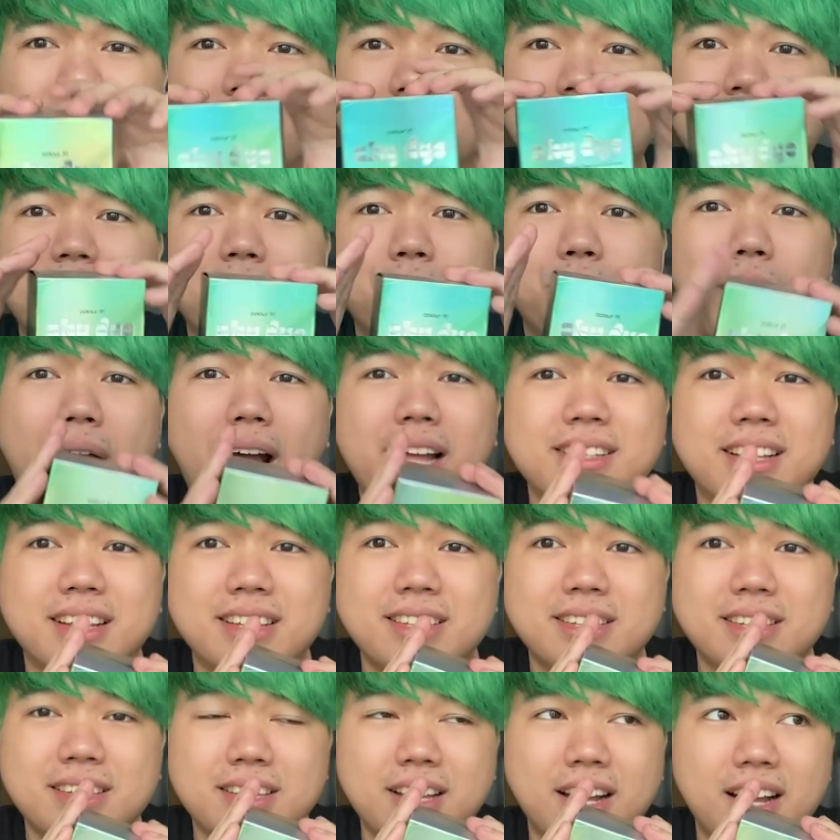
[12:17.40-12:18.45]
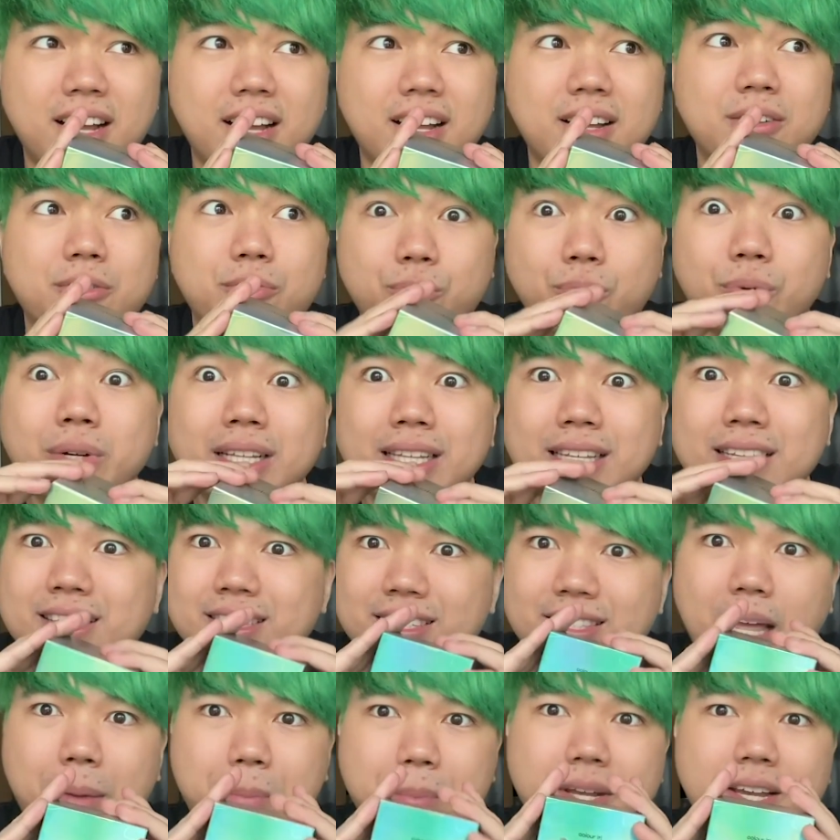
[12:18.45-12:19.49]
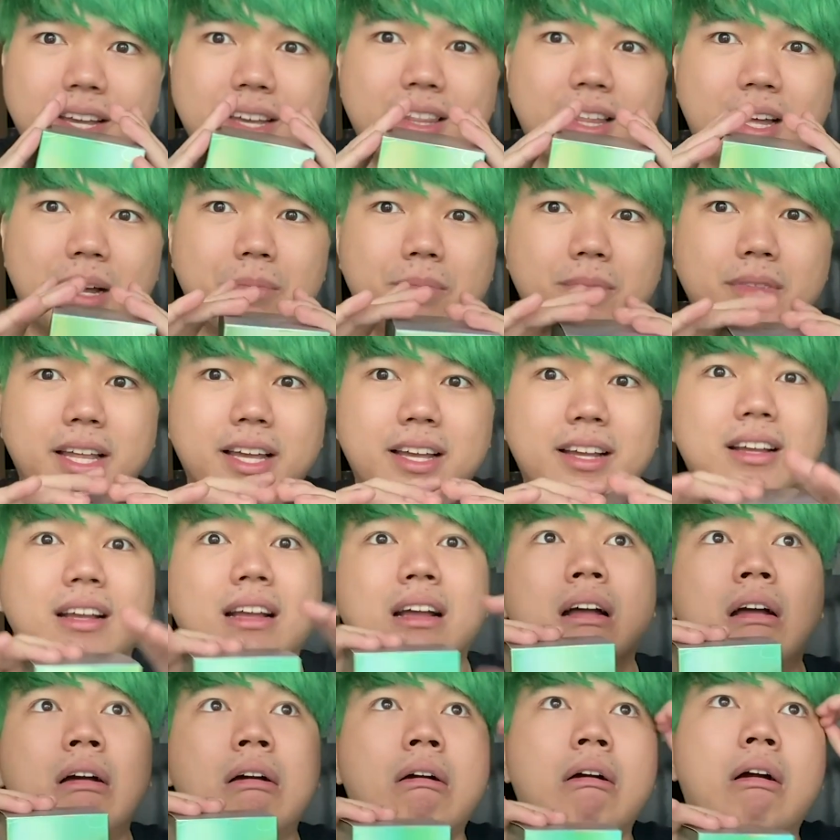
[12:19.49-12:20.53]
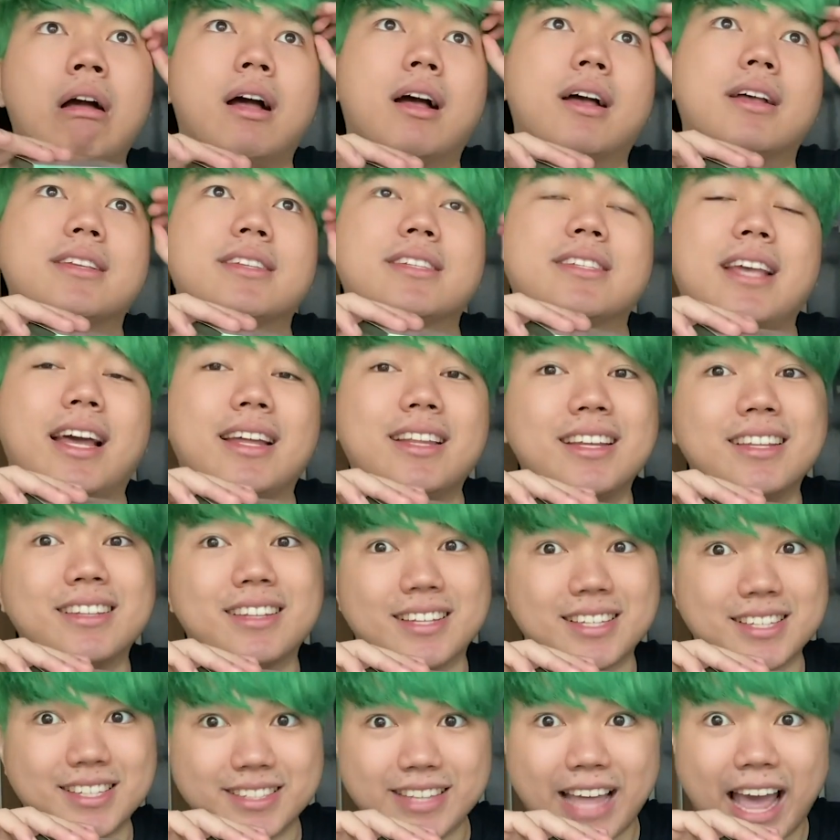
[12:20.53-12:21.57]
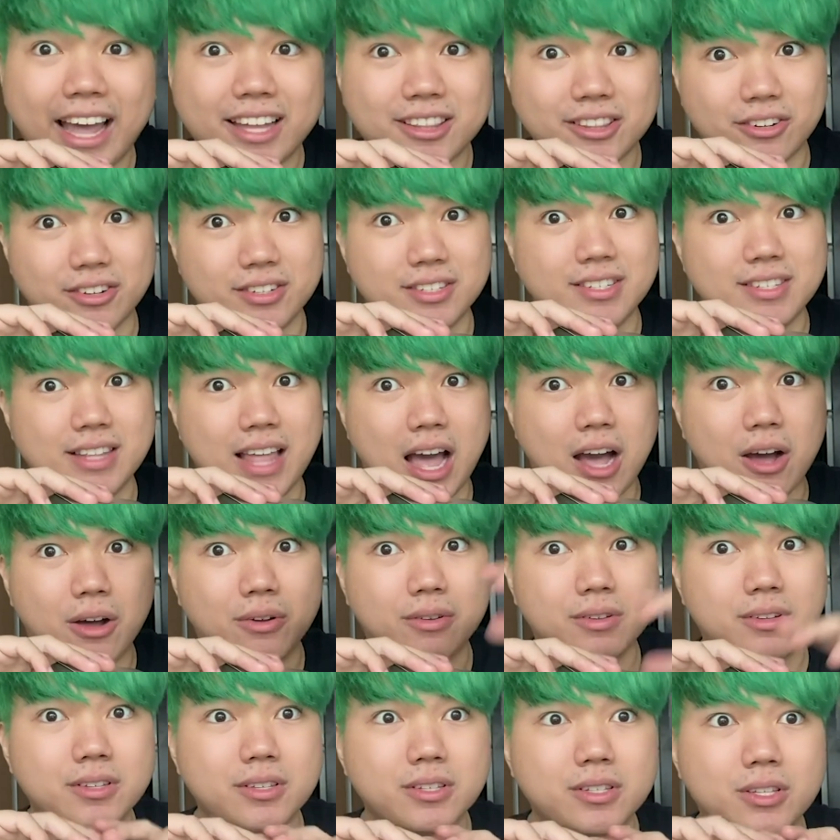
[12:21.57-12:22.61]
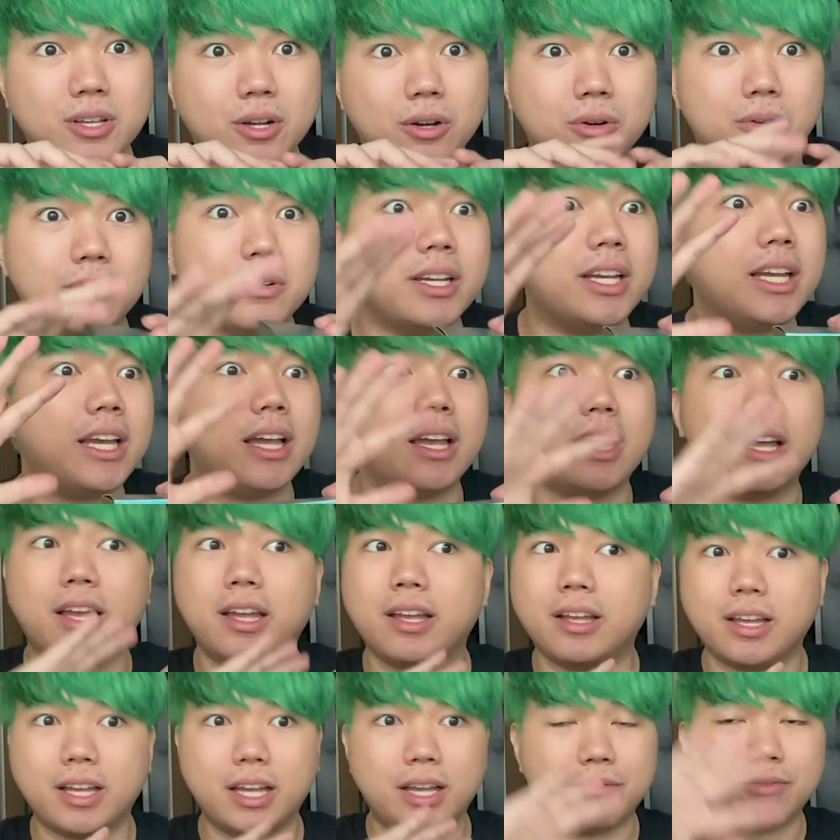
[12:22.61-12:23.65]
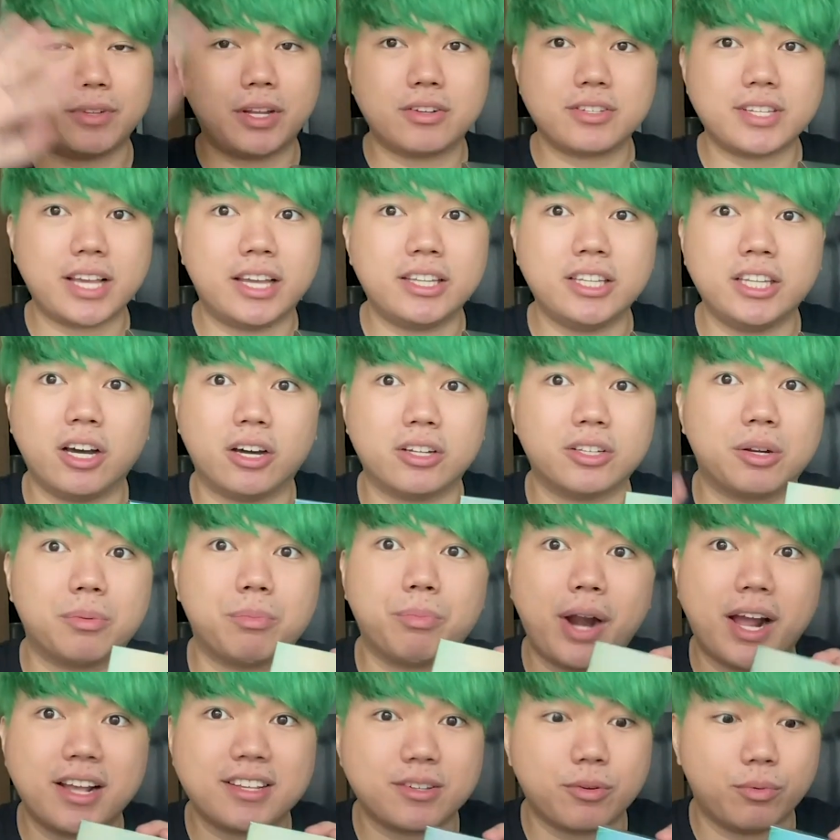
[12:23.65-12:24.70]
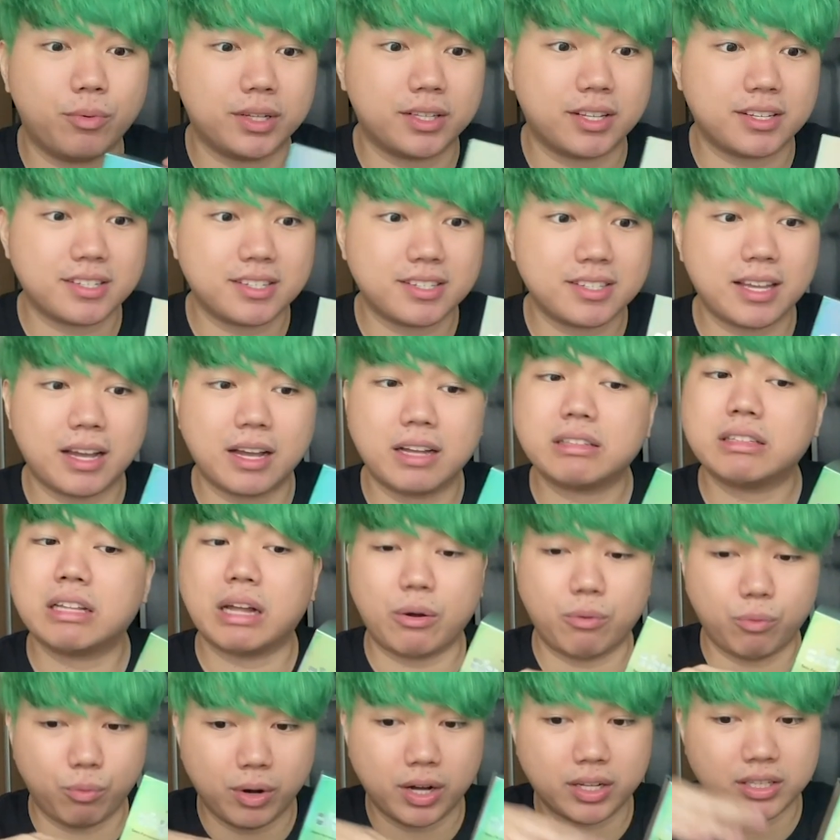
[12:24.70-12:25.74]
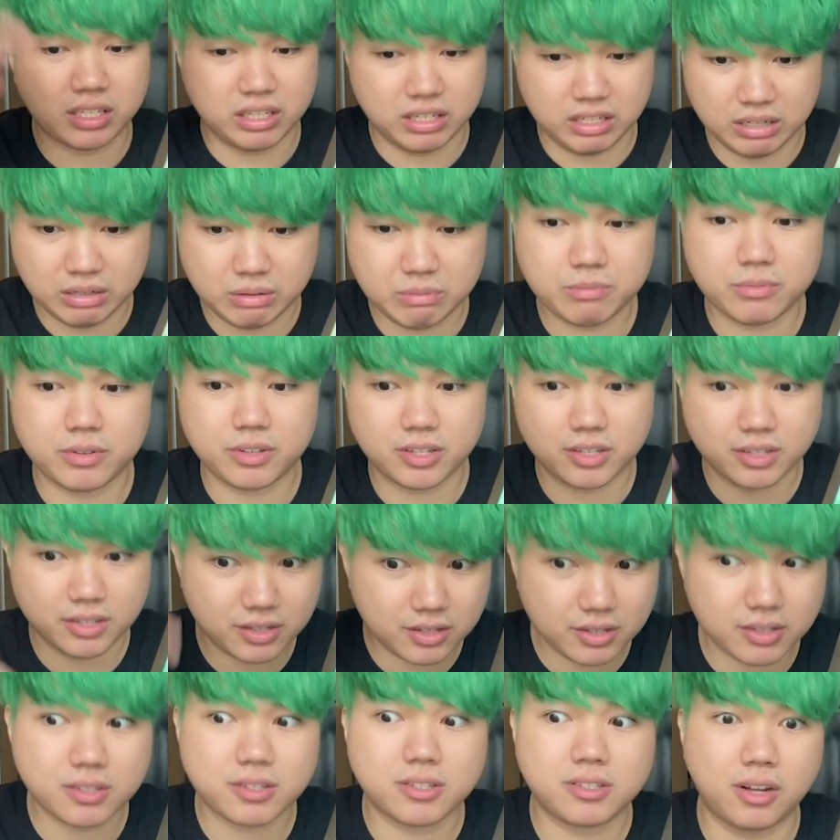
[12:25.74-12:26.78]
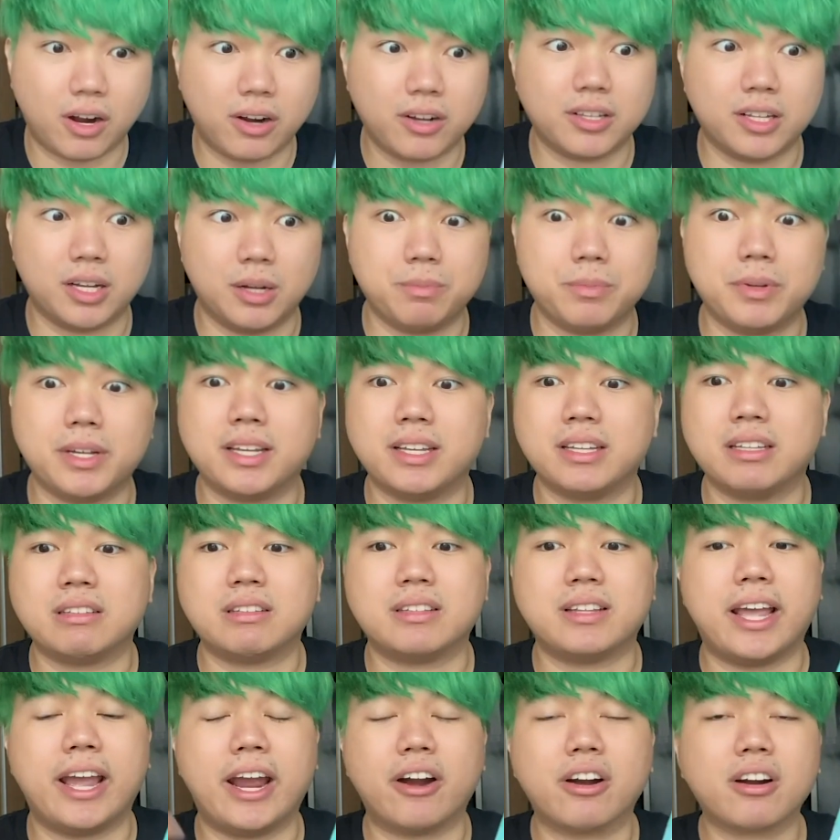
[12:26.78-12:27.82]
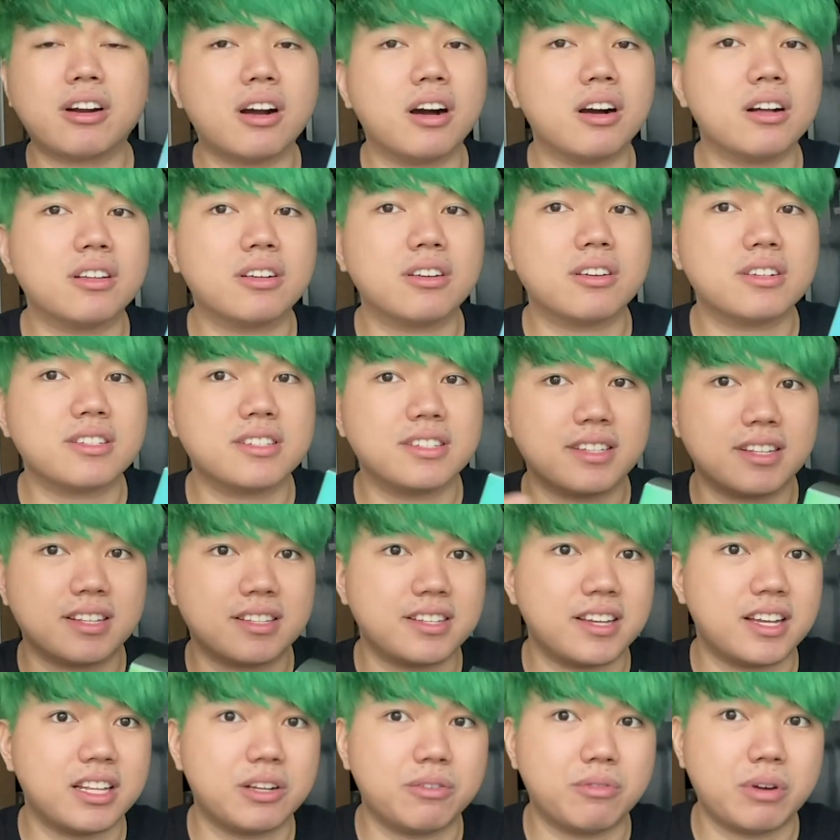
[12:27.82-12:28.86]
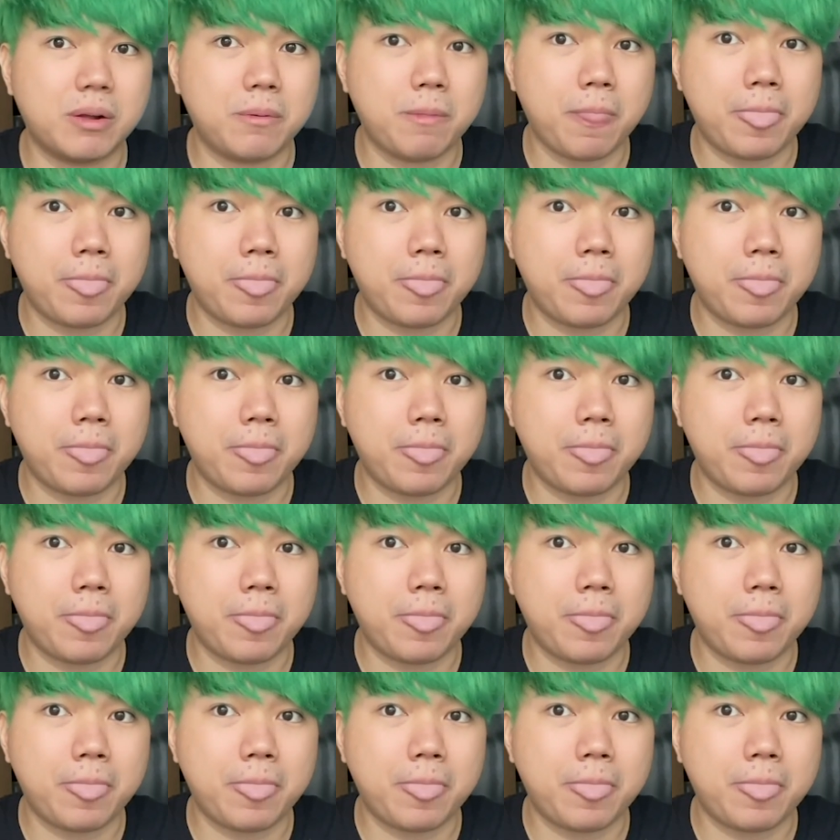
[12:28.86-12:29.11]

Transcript: the brand is really stepping it up, like setting the standards now. So if there's any other brands that want to start up in hair colors and etc.,